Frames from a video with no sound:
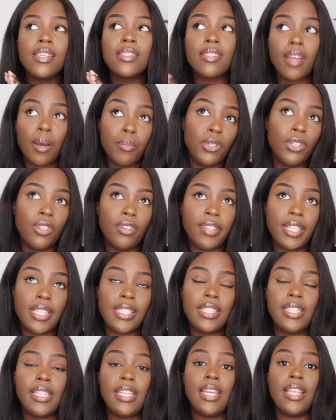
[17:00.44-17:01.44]
some
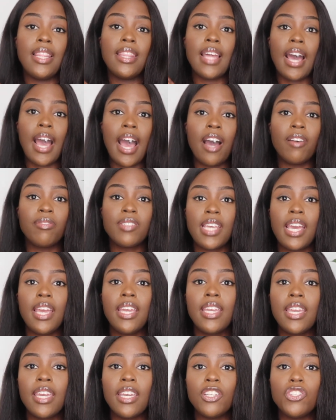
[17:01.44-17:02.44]
university that have
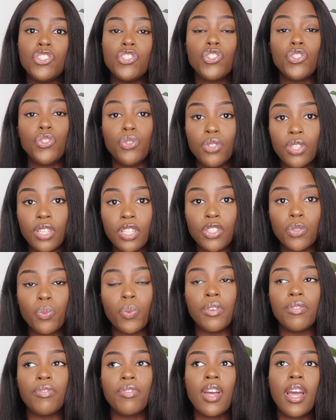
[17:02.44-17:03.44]
taken students
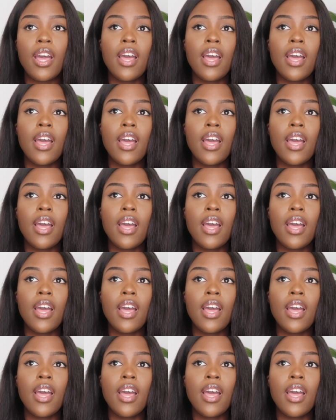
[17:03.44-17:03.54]
with